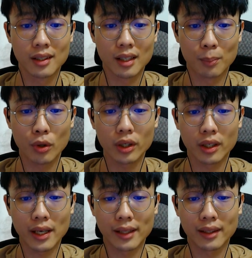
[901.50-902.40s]
The porter
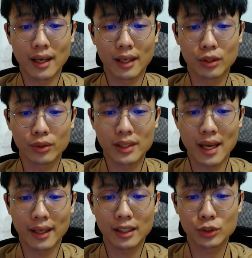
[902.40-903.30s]
and I looked
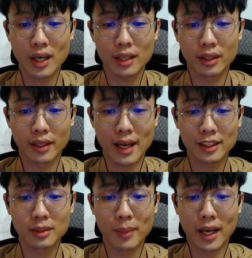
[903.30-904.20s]
at each other and
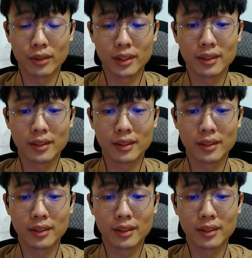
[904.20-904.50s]
smiled.